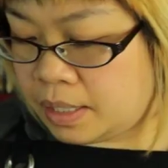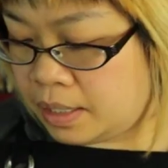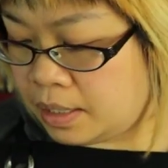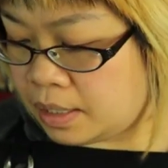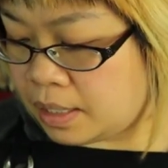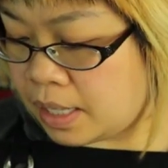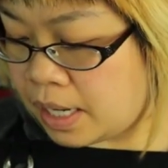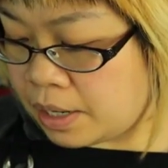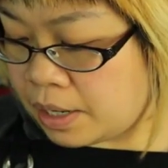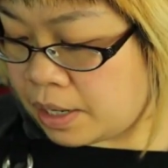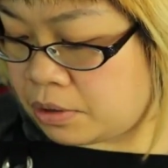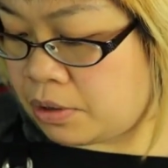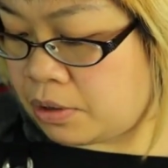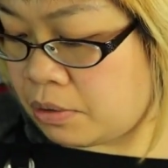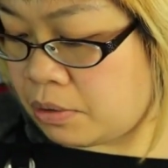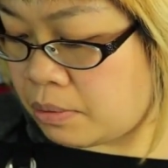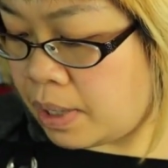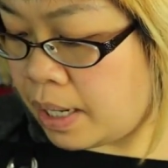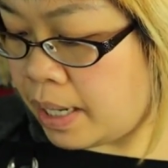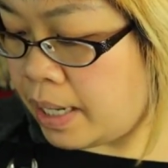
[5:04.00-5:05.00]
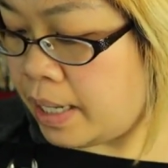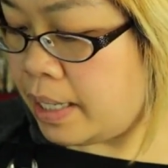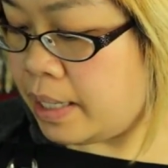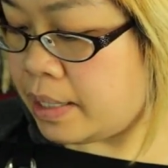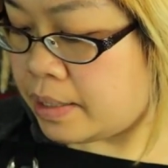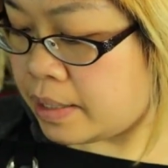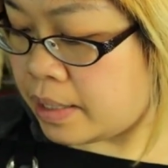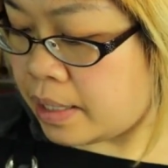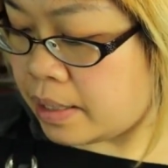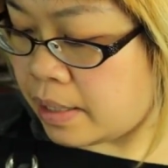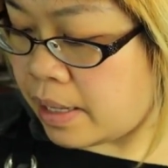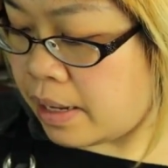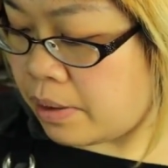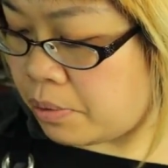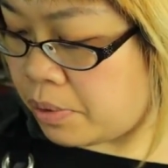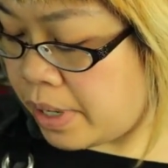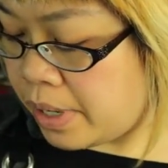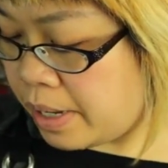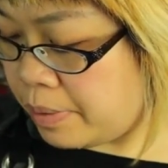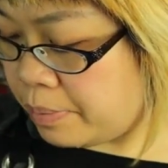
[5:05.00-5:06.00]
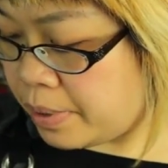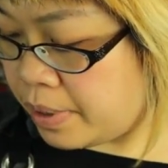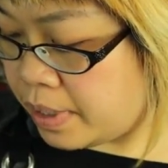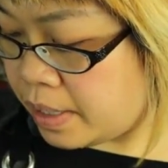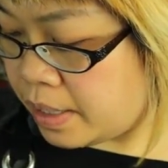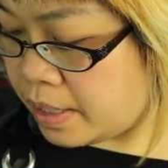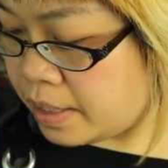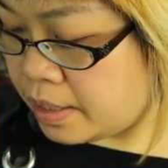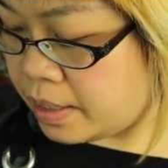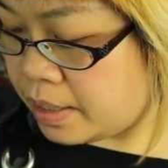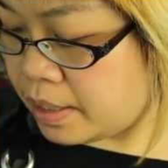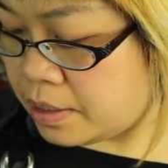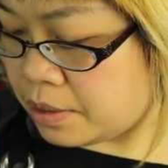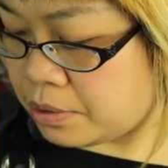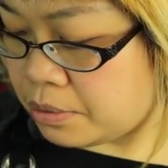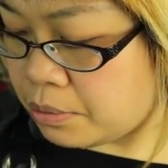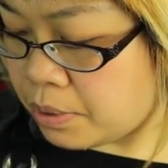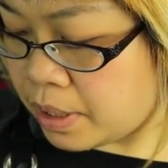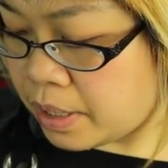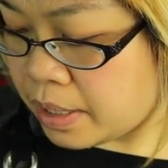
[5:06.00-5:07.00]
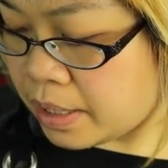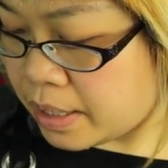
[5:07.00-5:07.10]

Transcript: I don't know why it's set that way, but that's what it